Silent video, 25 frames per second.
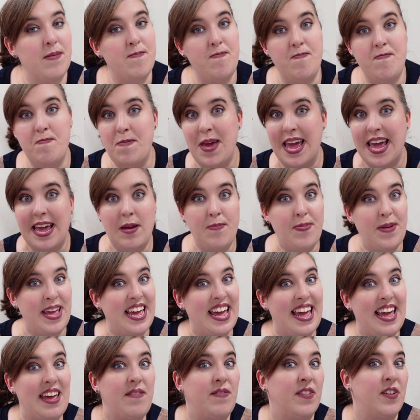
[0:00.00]
maybe
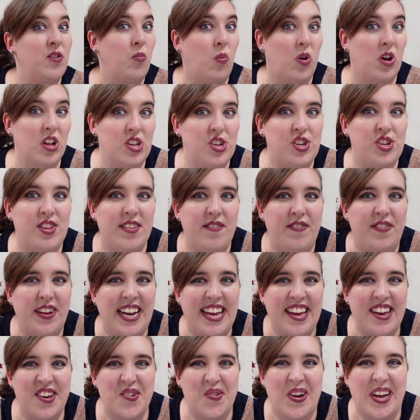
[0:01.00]
even watch the
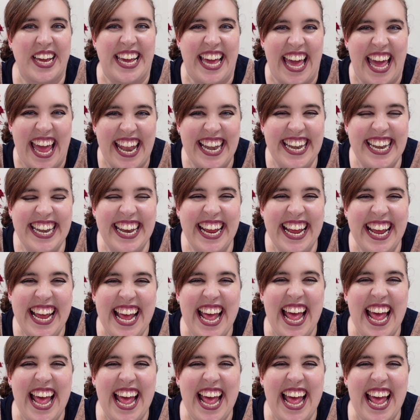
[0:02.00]
video again.